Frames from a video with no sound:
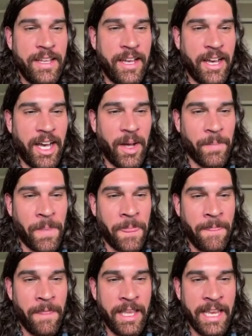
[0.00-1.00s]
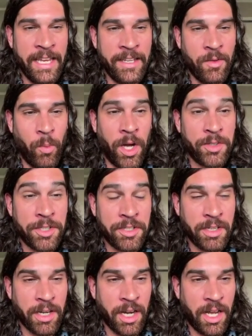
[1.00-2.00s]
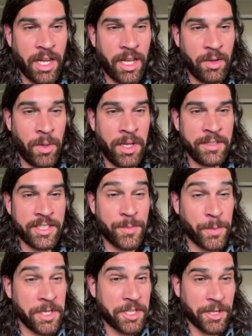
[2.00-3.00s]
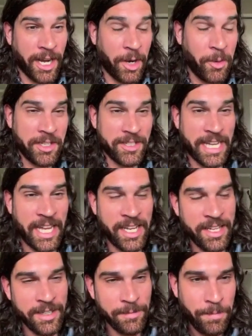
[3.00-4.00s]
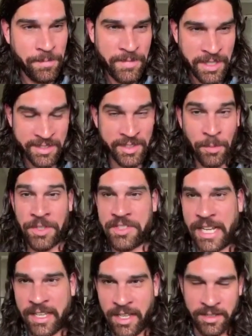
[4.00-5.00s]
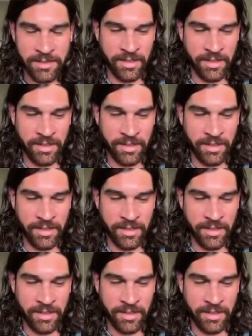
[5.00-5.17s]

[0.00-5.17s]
Um, and one runner, one sprinter, I wanted to kind of this is almost like a